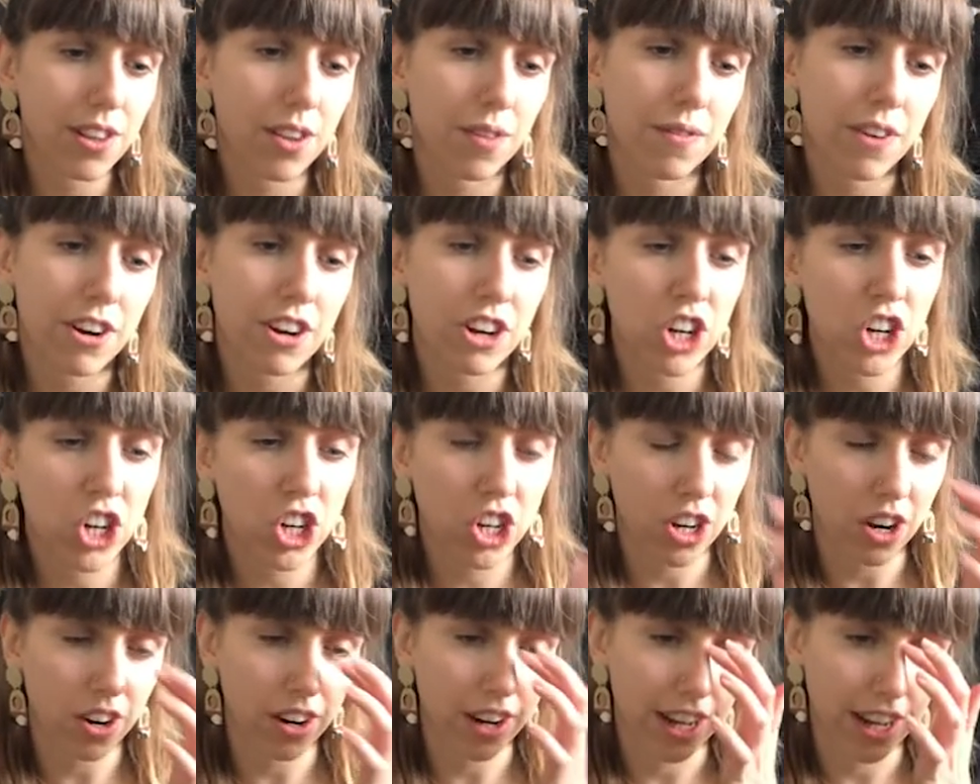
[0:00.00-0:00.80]
very
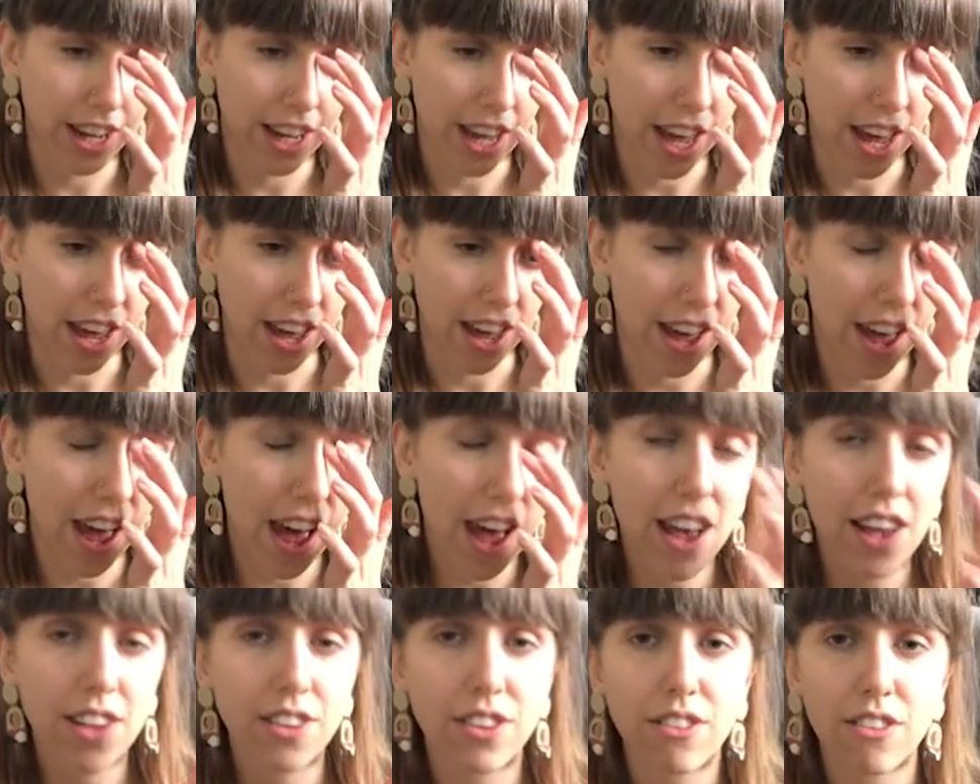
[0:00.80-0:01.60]
shiny hair.
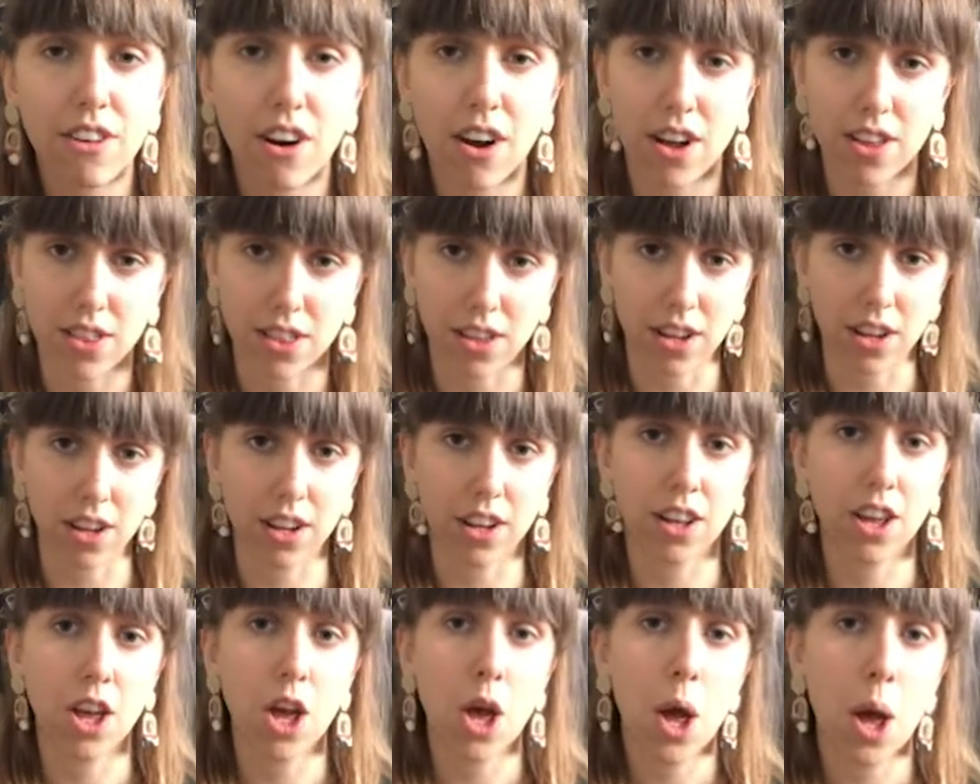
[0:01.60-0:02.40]
Hairs are
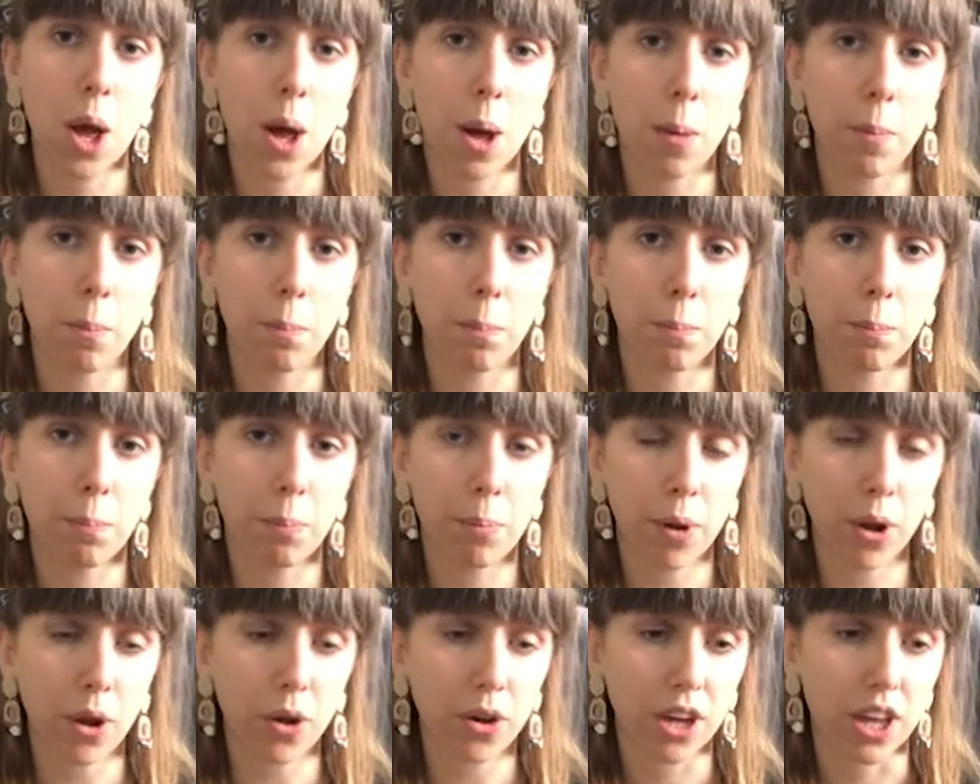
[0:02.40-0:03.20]
either
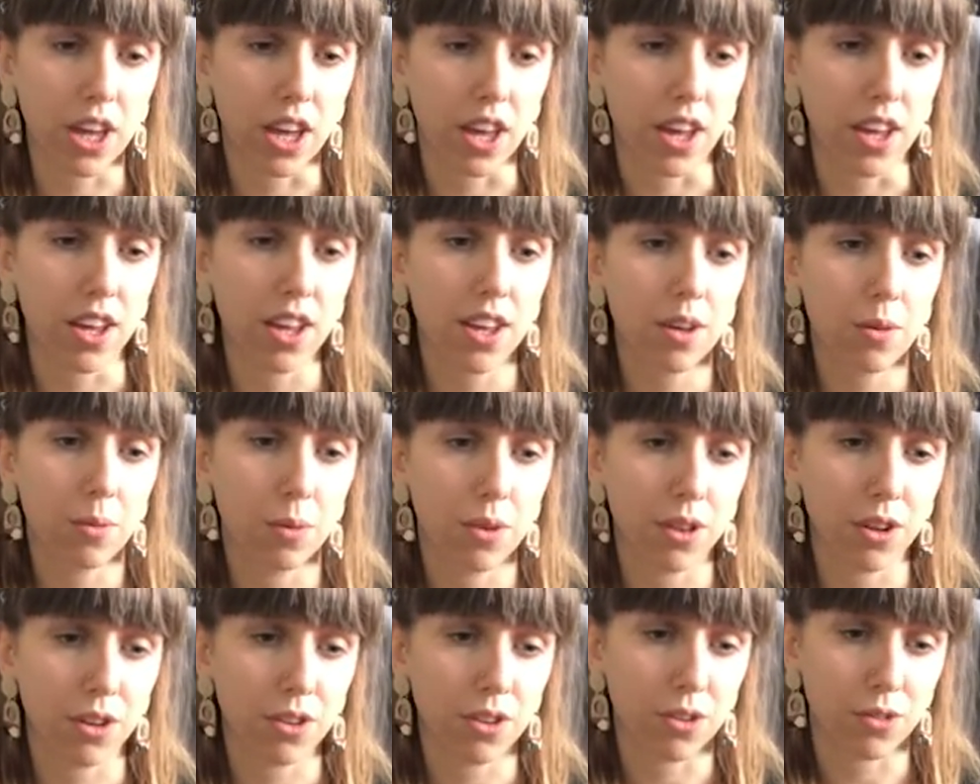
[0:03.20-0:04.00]
blocky
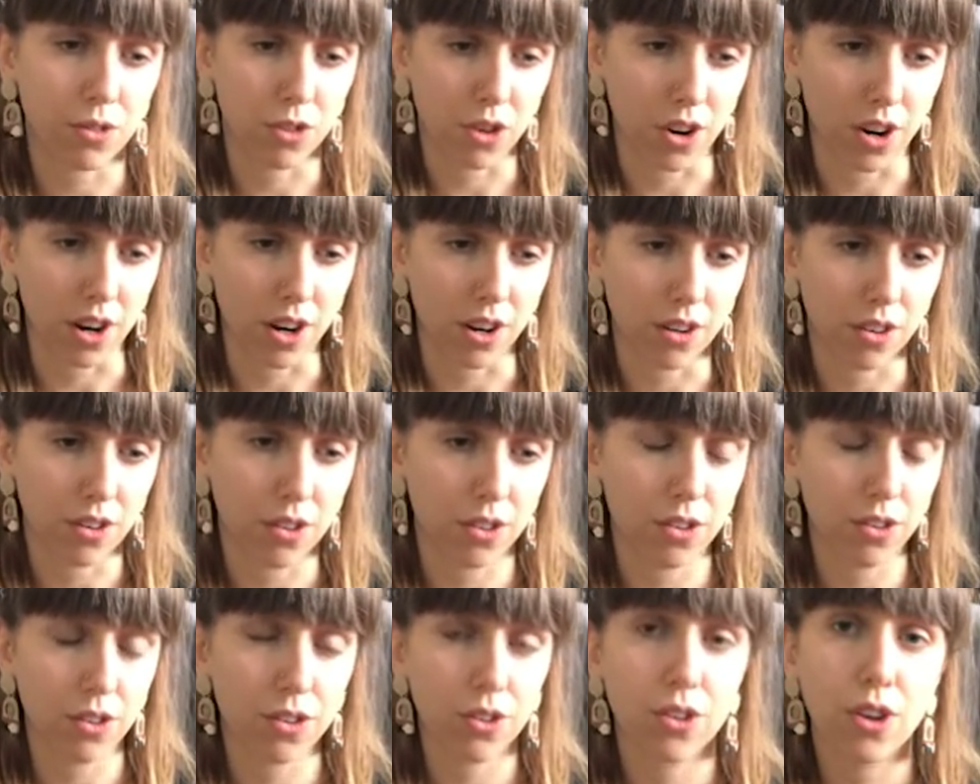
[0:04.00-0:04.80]
with lots of
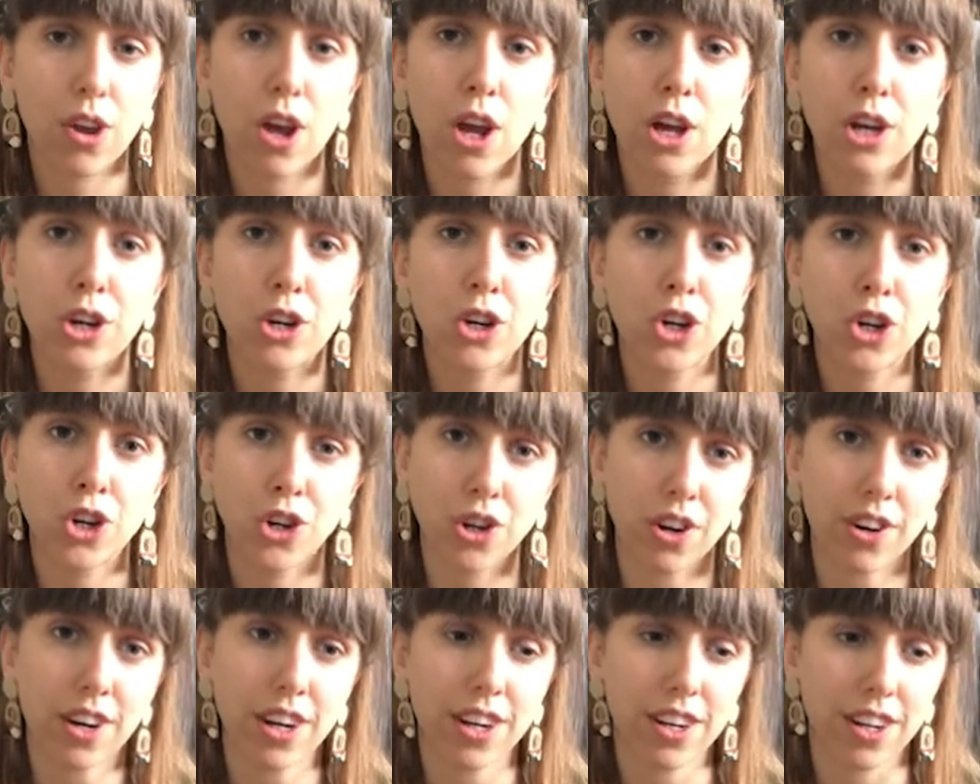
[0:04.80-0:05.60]
triangles,
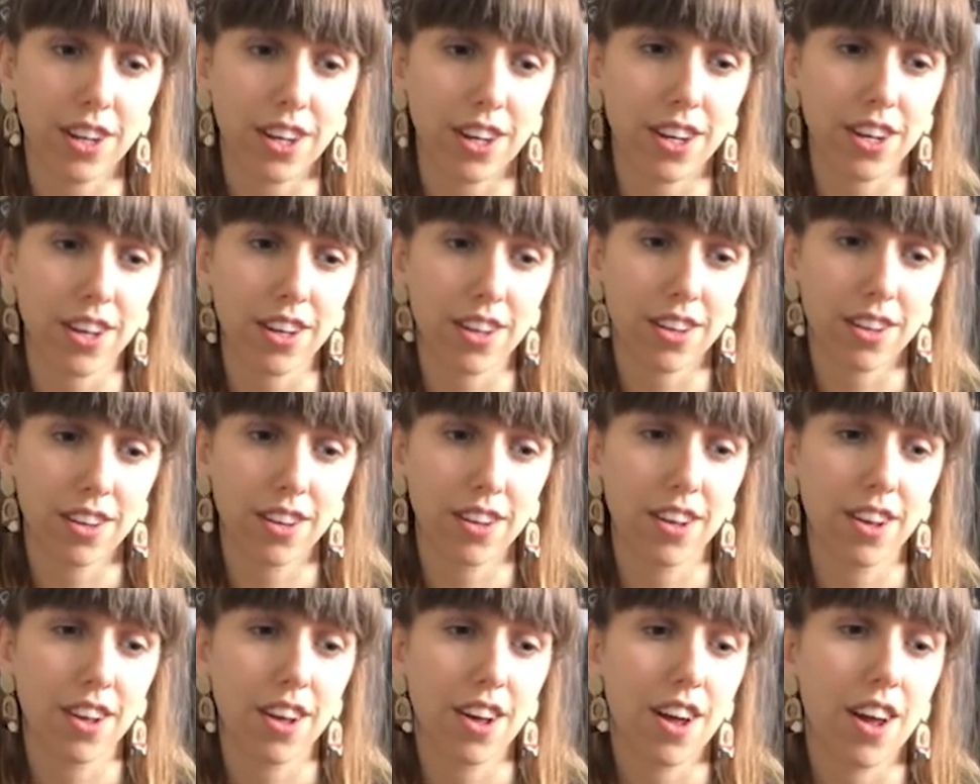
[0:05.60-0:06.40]
shiny,
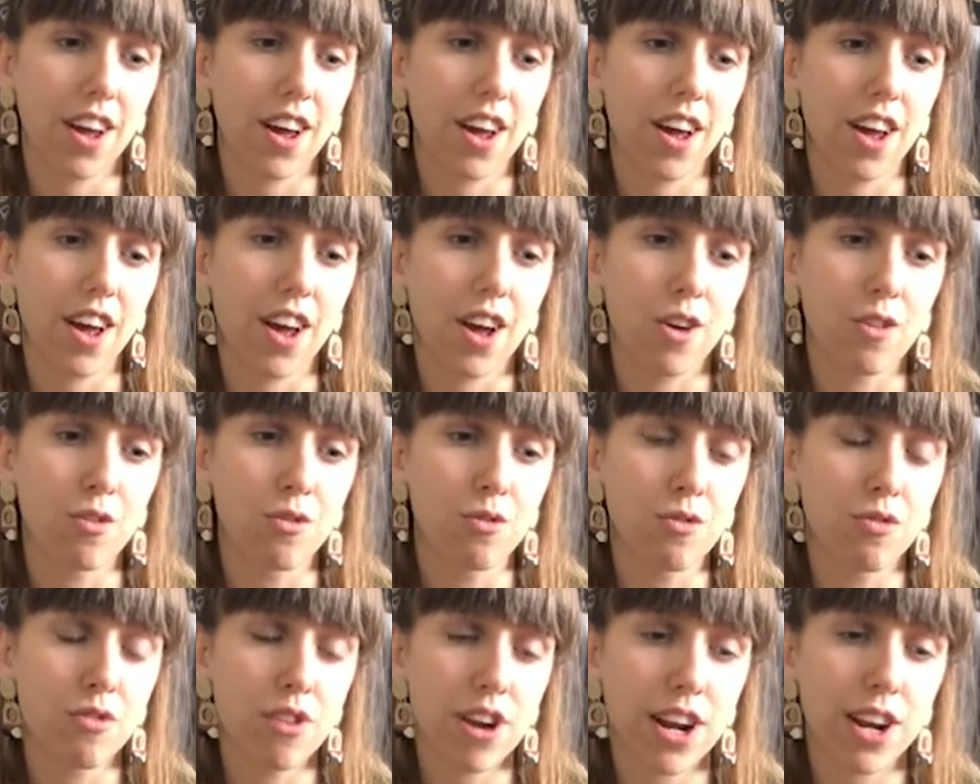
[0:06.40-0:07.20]

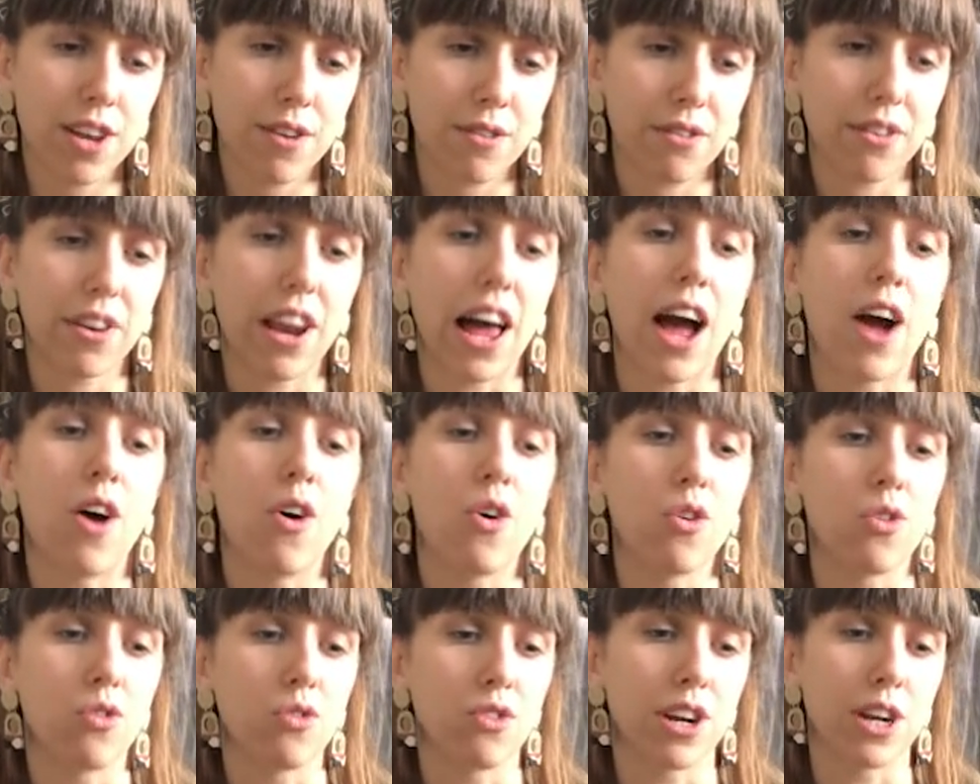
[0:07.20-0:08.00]
really flat,
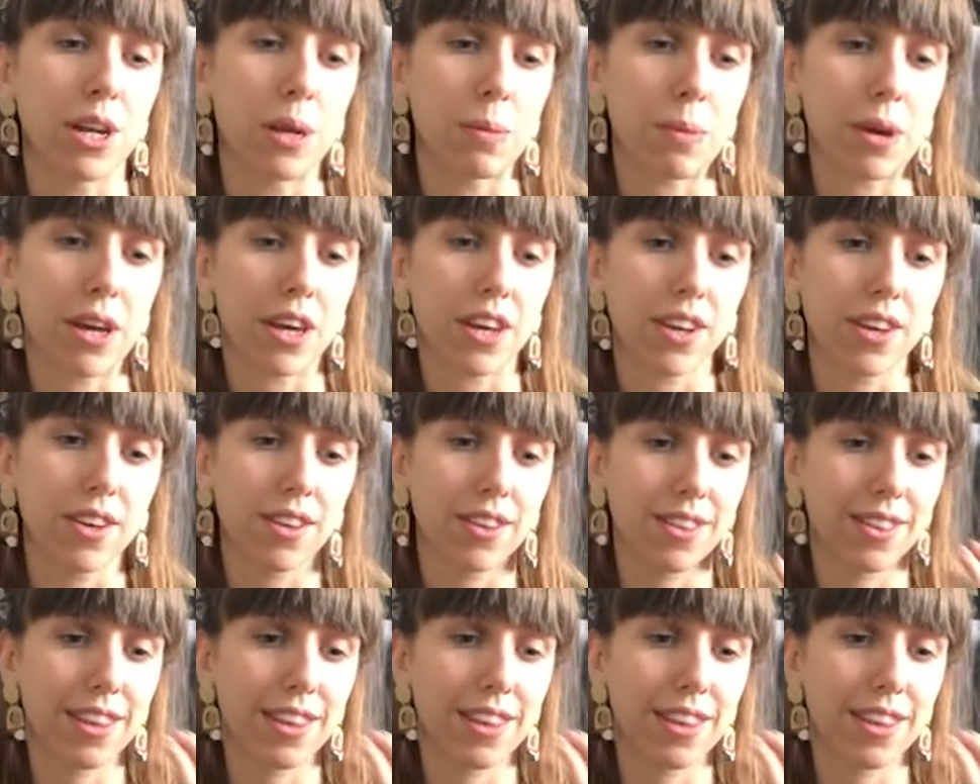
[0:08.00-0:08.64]
or really big.